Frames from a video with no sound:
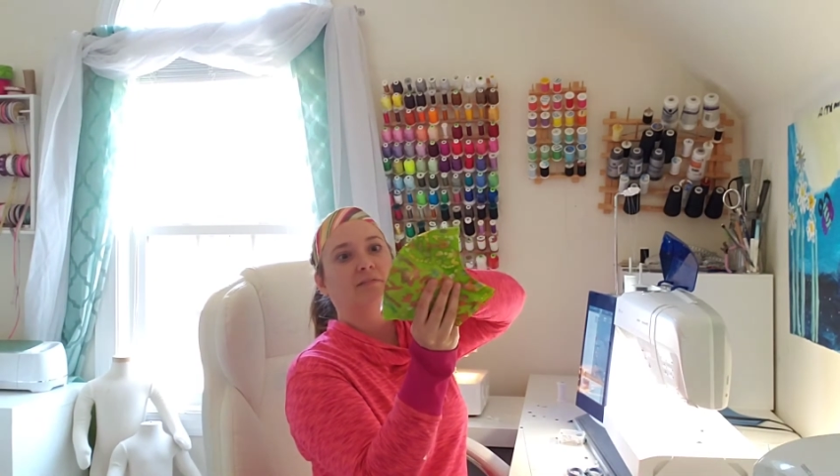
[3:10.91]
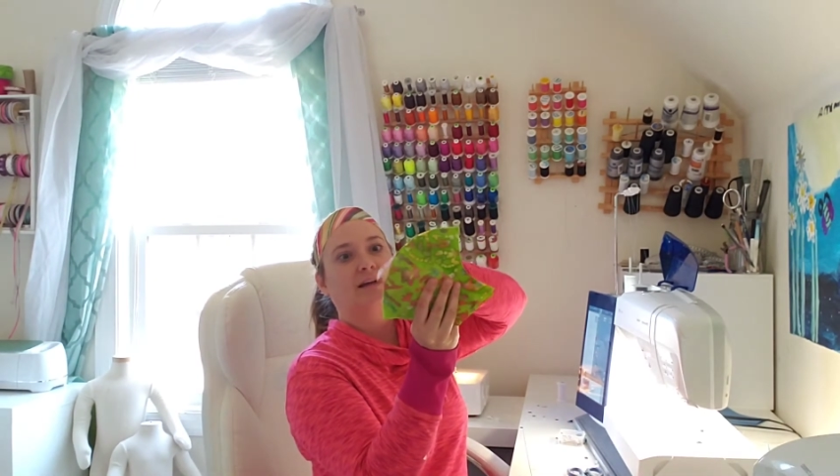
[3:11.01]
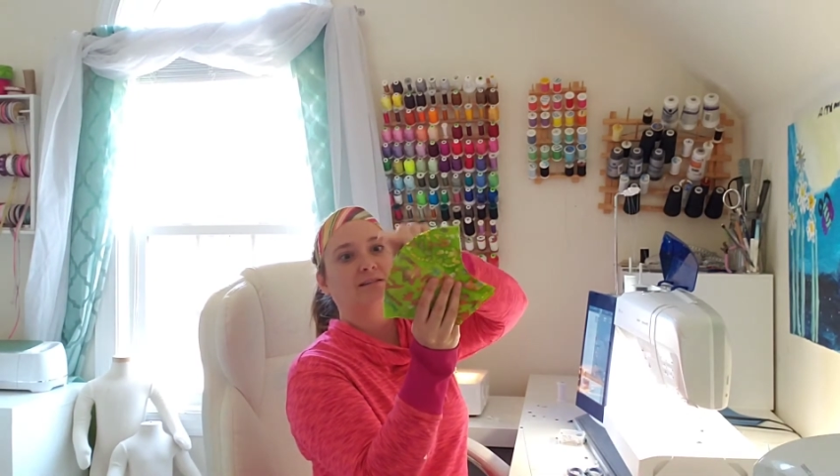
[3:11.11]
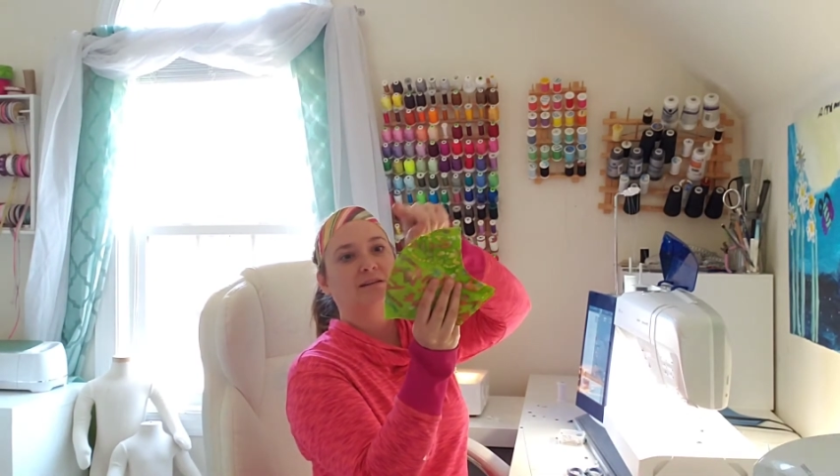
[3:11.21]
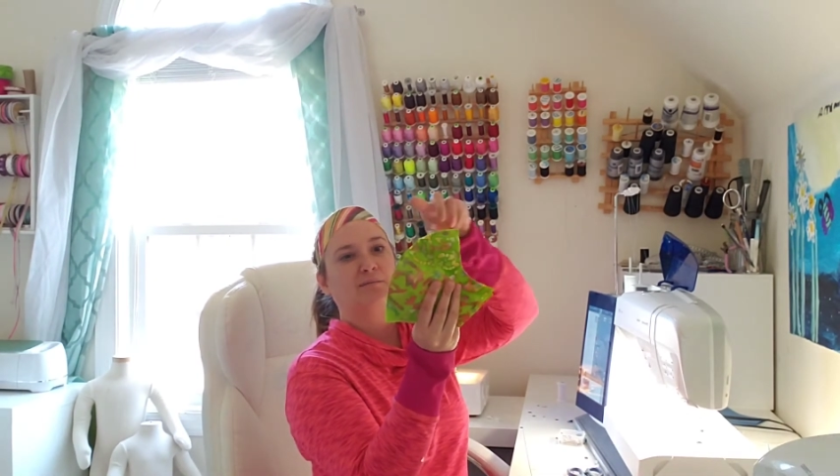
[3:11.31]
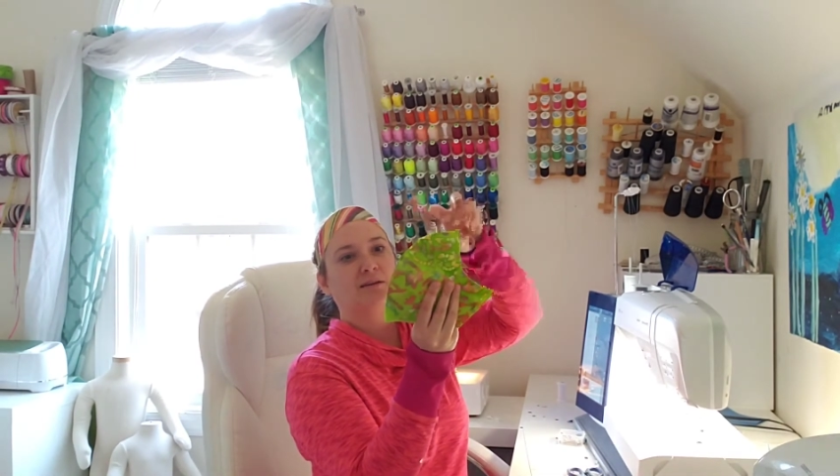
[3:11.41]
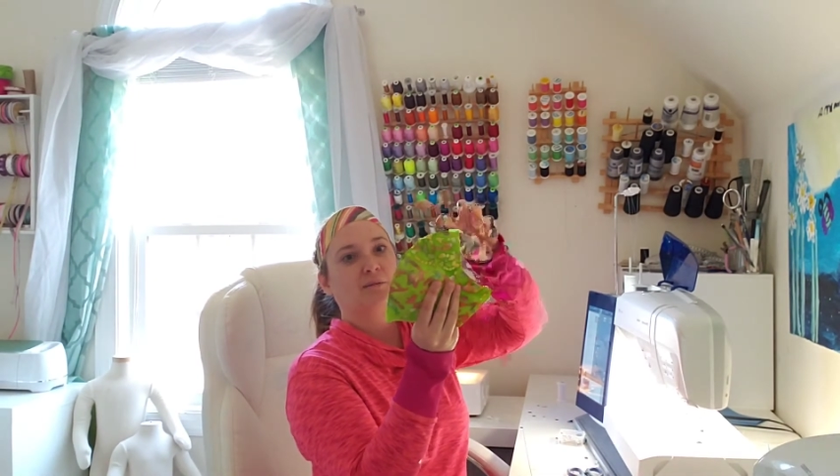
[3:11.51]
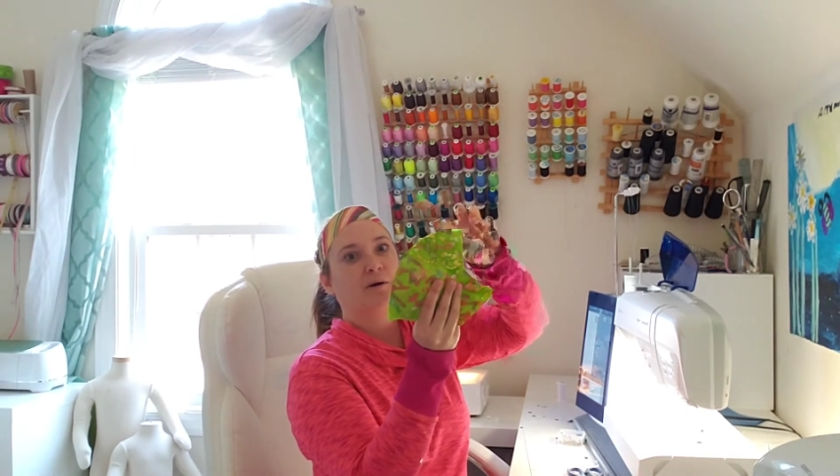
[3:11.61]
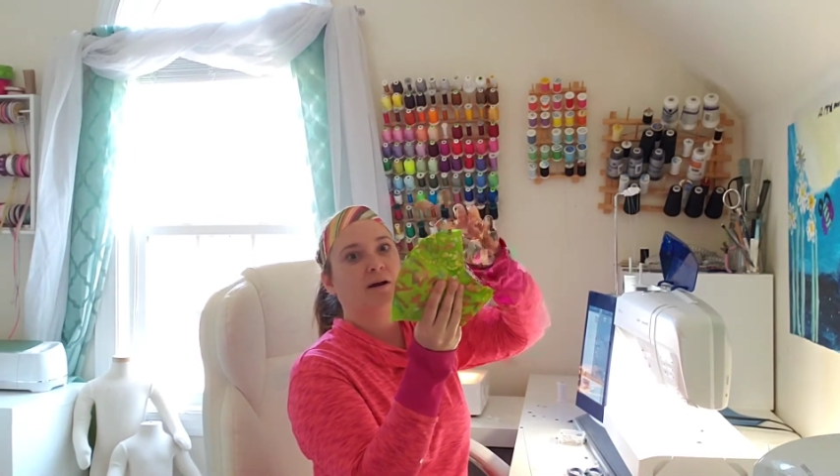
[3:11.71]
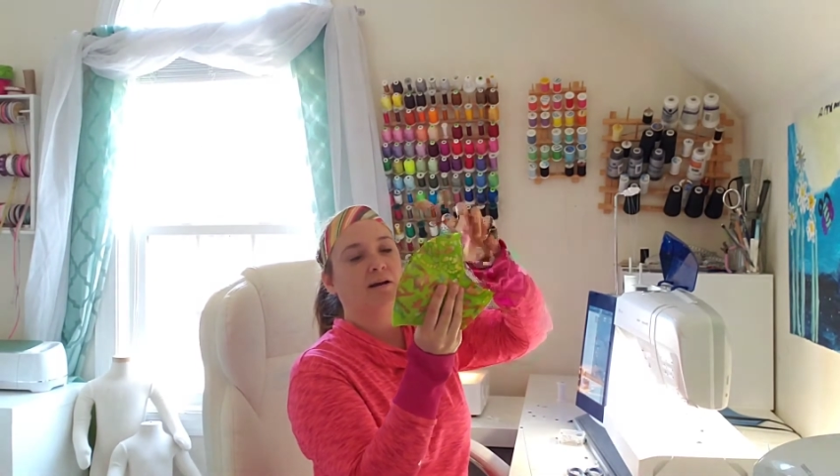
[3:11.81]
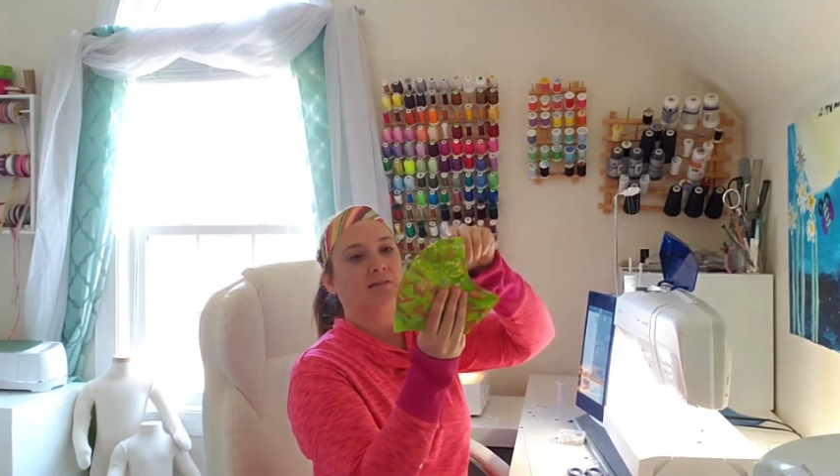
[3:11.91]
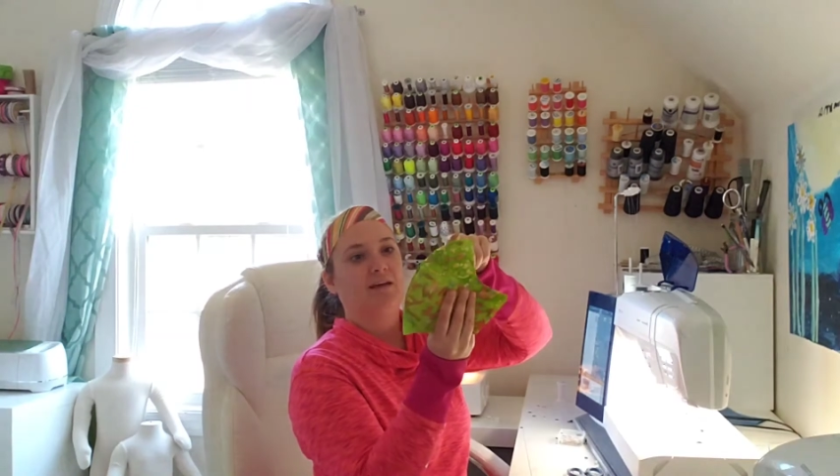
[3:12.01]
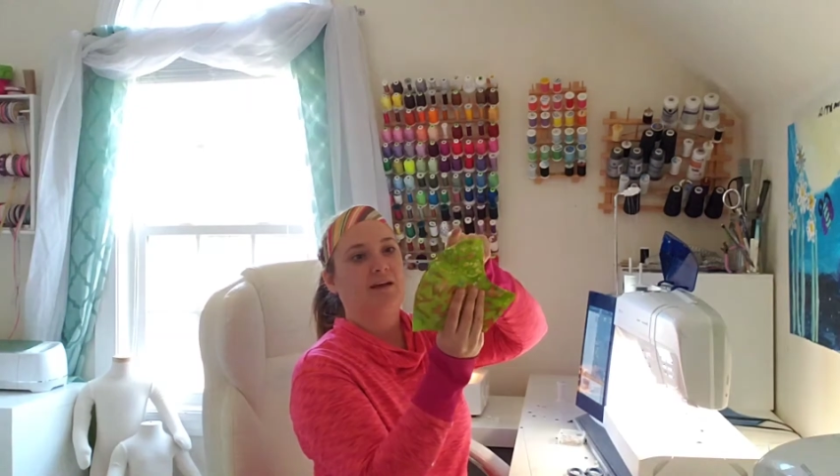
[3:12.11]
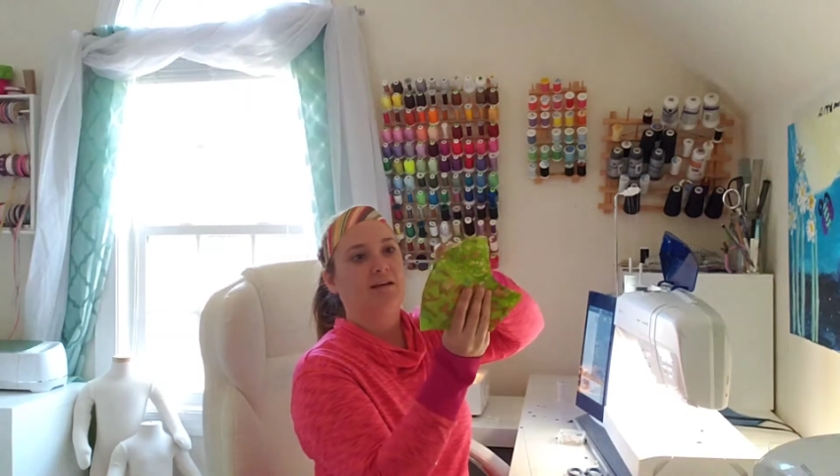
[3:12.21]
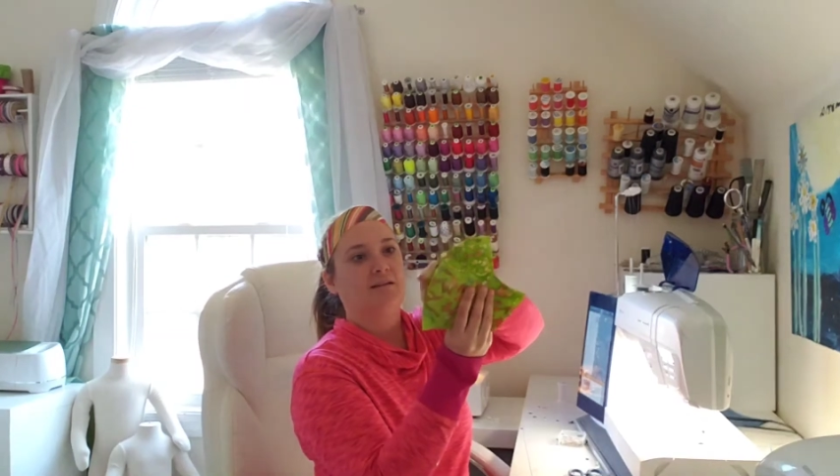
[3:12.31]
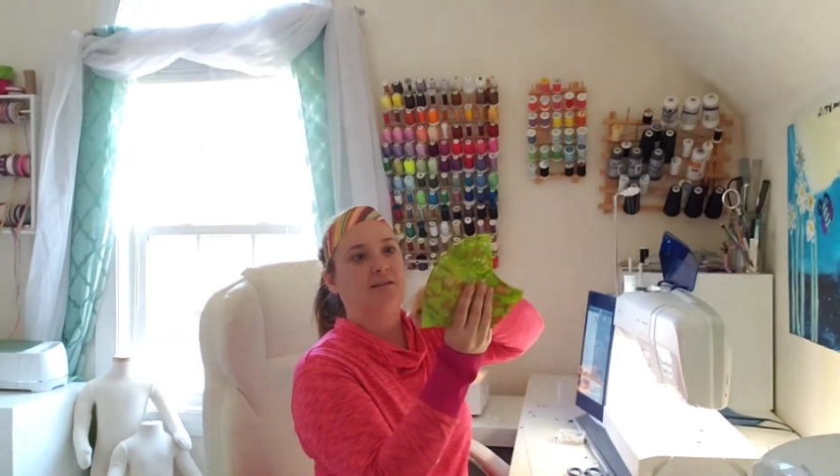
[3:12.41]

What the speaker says: That's going to be the part that